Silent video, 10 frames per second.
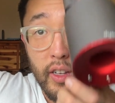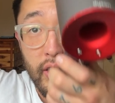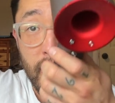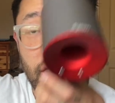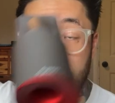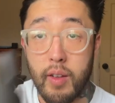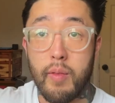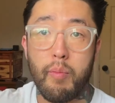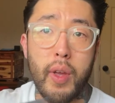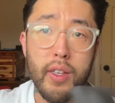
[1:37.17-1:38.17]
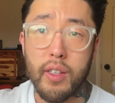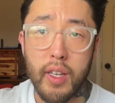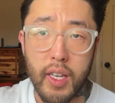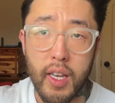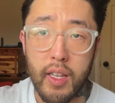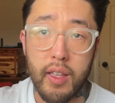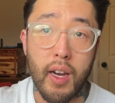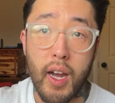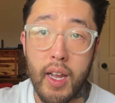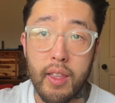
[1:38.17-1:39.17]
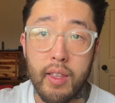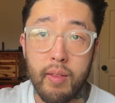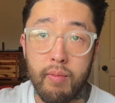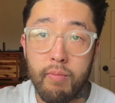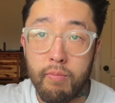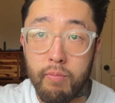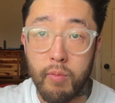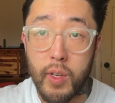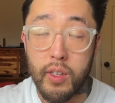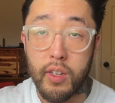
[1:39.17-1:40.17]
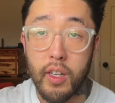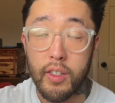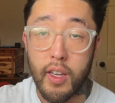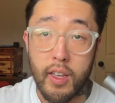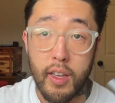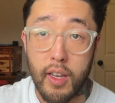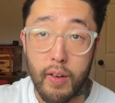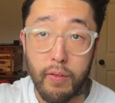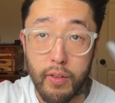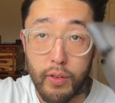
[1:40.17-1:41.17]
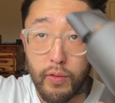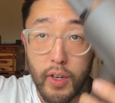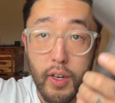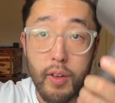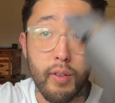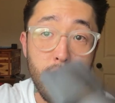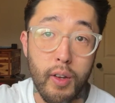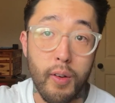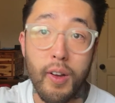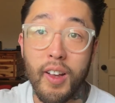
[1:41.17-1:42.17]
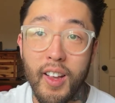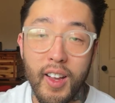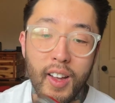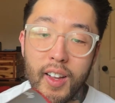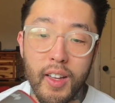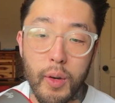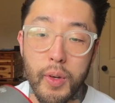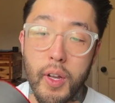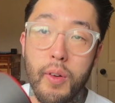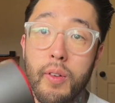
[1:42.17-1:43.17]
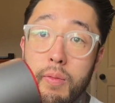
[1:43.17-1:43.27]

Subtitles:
to basically get the height as tall as I can get it for this video. So here we go.